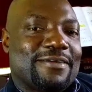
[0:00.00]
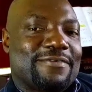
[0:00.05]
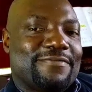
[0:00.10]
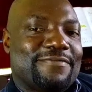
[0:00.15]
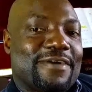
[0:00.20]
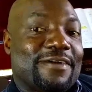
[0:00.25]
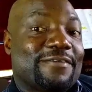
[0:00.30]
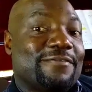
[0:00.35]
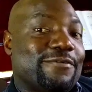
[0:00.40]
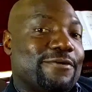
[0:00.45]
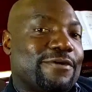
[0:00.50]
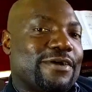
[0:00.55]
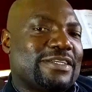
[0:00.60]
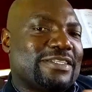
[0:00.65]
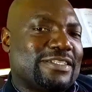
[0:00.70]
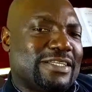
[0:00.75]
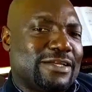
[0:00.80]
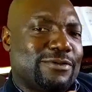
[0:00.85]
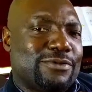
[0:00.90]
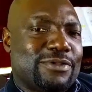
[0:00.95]
In fact, Flora
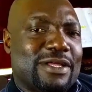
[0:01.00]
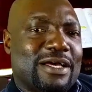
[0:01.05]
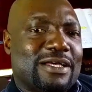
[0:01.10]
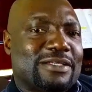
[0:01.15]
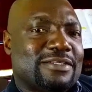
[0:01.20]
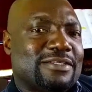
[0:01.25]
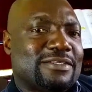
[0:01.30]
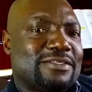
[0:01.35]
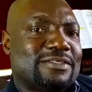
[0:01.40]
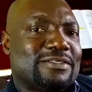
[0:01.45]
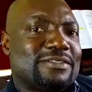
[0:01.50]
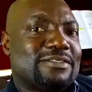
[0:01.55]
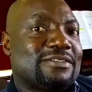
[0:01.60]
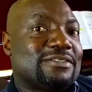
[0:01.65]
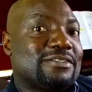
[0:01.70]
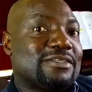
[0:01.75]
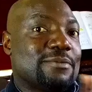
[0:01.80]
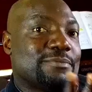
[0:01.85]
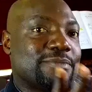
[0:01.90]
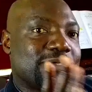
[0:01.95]
stayed with us
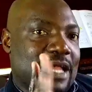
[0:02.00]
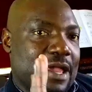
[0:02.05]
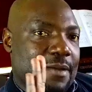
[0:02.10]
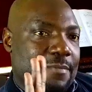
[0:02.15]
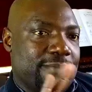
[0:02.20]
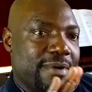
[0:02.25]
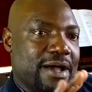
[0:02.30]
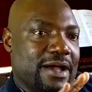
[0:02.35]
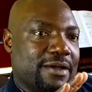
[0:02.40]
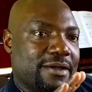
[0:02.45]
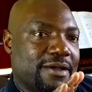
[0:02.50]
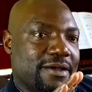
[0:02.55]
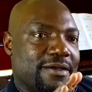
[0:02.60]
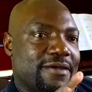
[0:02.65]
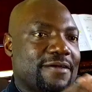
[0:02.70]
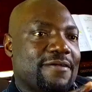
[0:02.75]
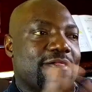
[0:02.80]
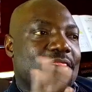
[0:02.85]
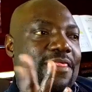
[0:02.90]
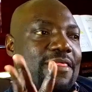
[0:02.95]
some time back
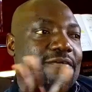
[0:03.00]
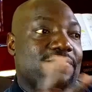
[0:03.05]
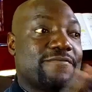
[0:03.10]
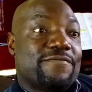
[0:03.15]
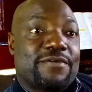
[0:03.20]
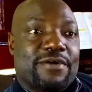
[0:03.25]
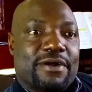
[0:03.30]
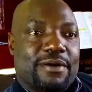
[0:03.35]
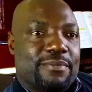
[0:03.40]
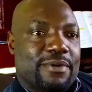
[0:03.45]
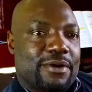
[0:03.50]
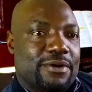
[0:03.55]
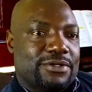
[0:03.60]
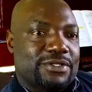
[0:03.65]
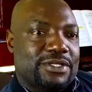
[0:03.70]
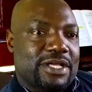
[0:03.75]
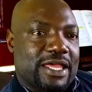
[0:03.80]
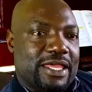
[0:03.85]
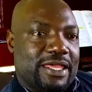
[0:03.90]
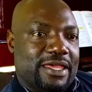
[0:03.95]
for
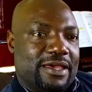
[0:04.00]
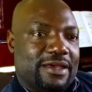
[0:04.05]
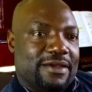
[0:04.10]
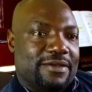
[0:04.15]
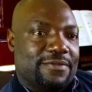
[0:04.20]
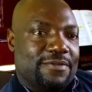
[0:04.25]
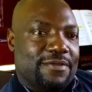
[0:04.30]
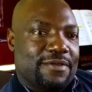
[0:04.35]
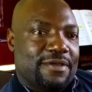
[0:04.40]
about a year.